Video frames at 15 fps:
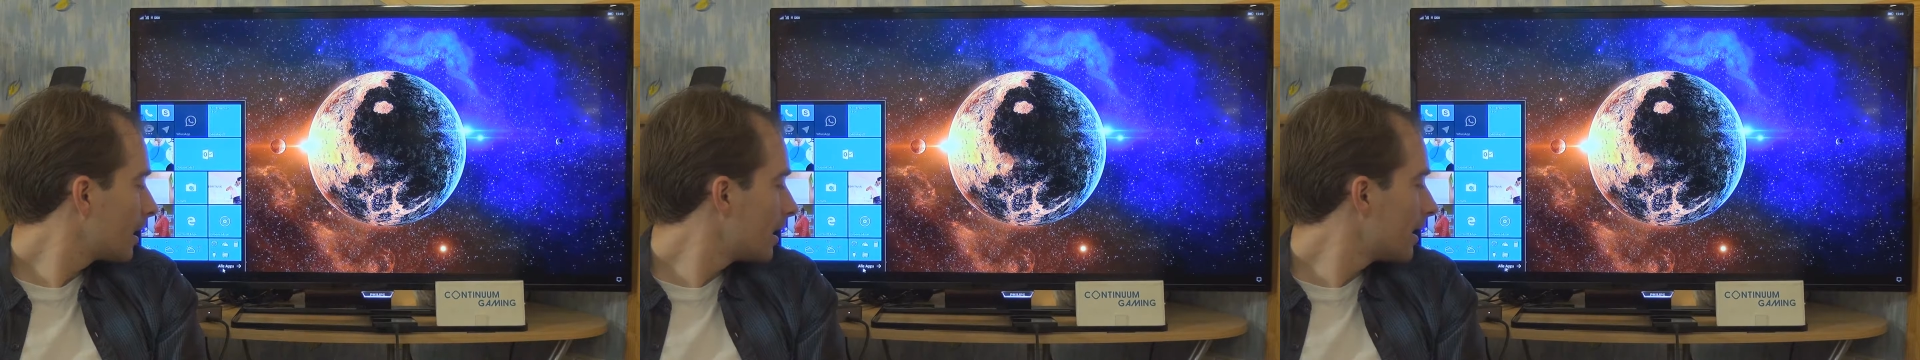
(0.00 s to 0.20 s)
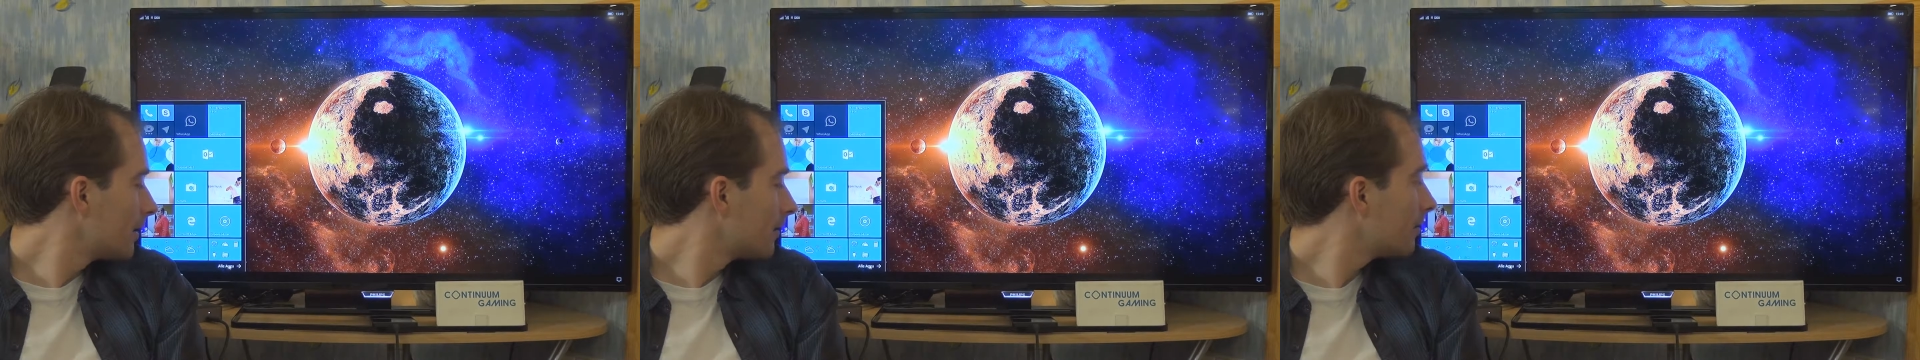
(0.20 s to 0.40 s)

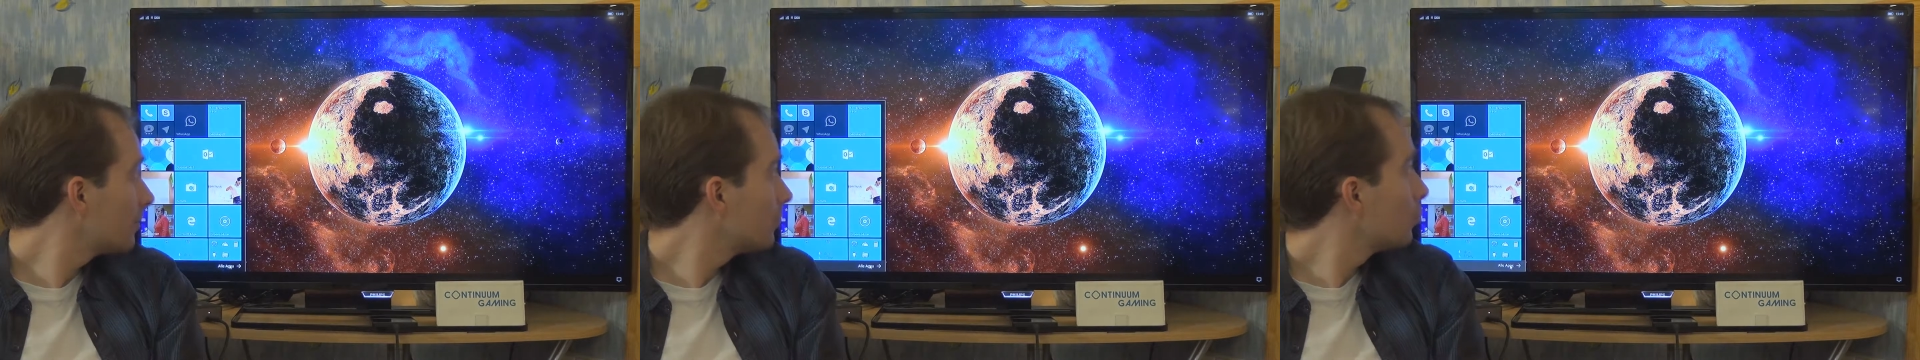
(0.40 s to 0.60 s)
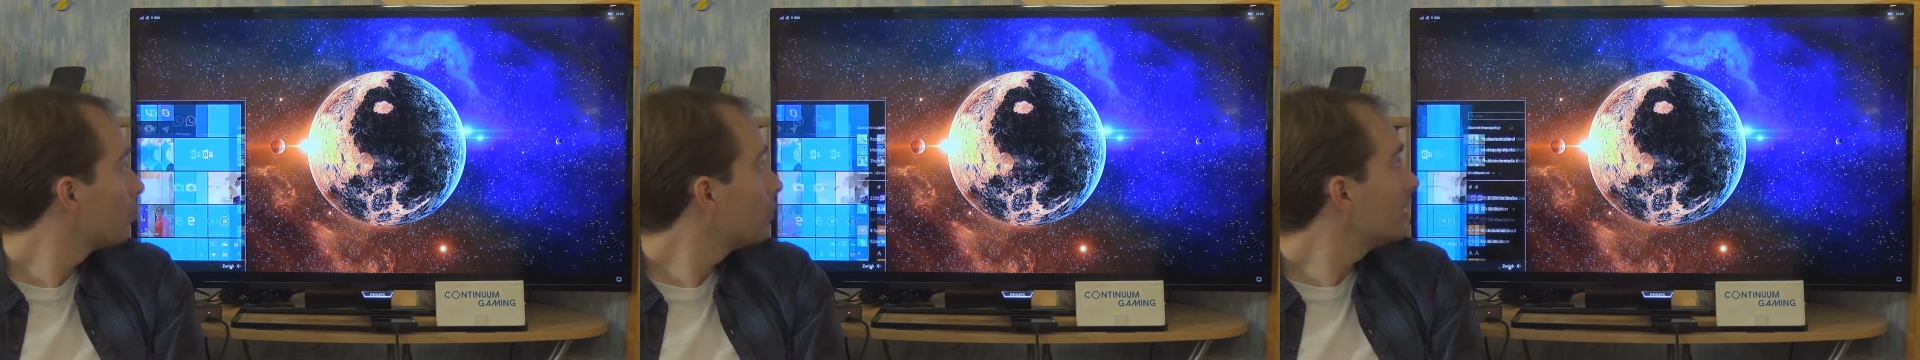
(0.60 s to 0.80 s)
and
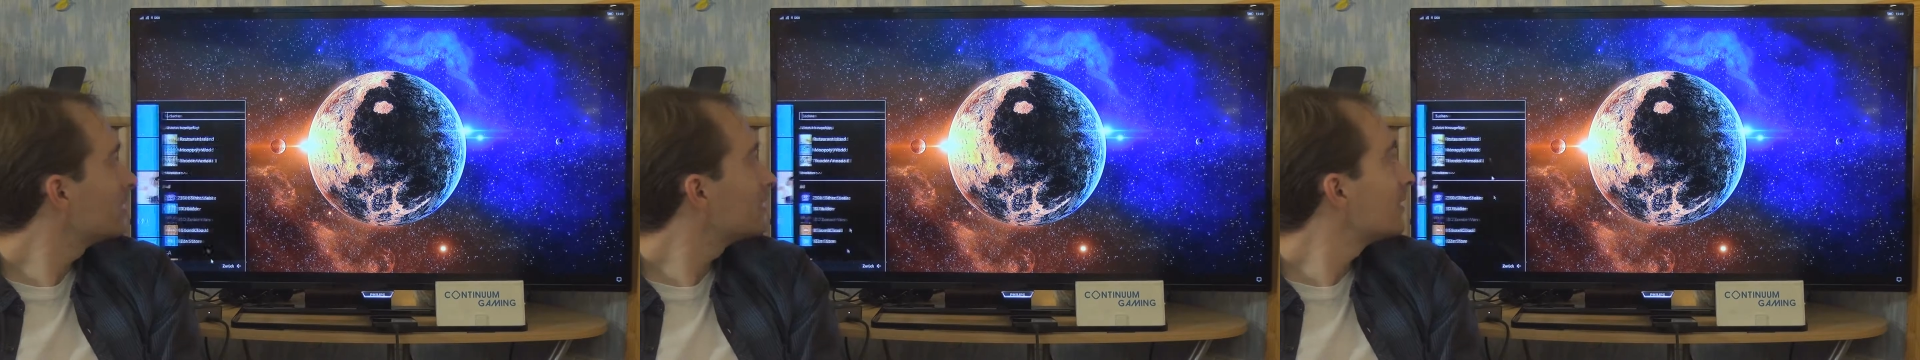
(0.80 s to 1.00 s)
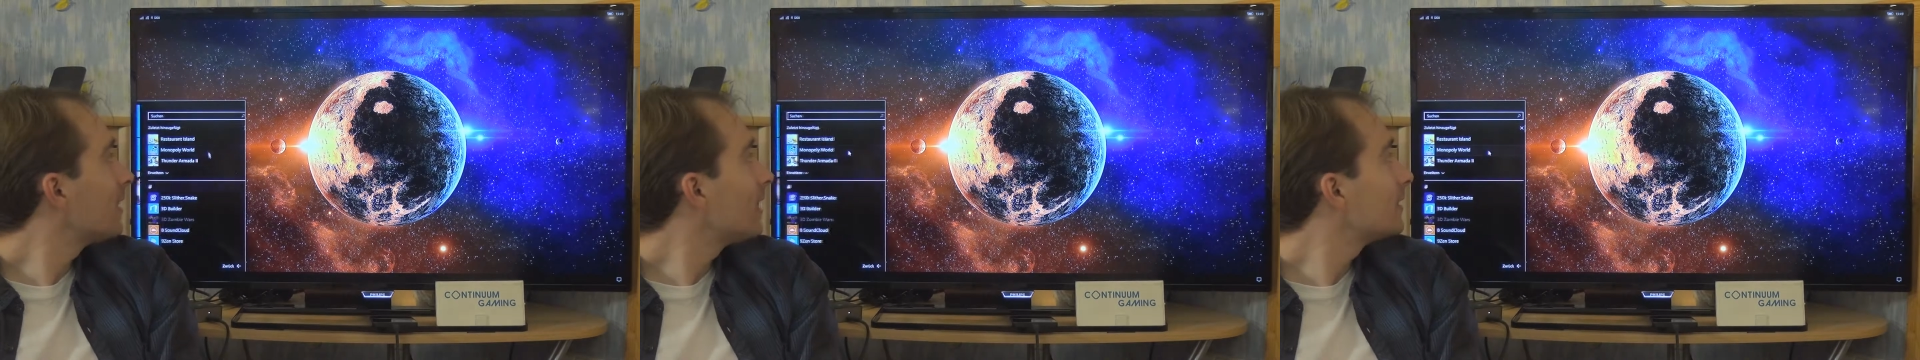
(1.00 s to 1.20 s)

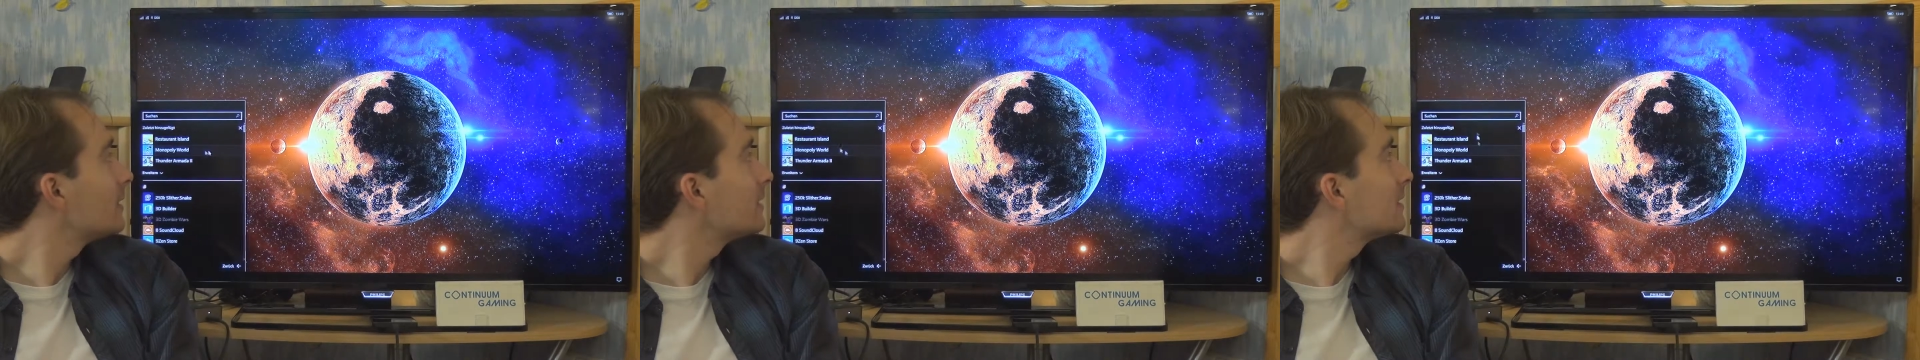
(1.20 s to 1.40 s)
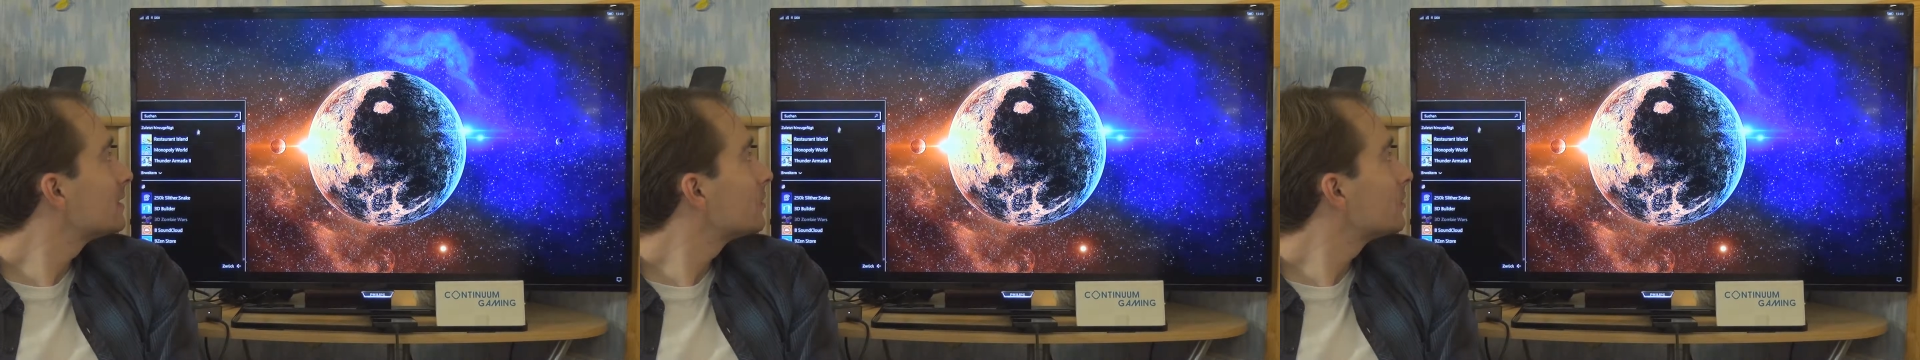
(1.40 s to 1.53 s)
restart it,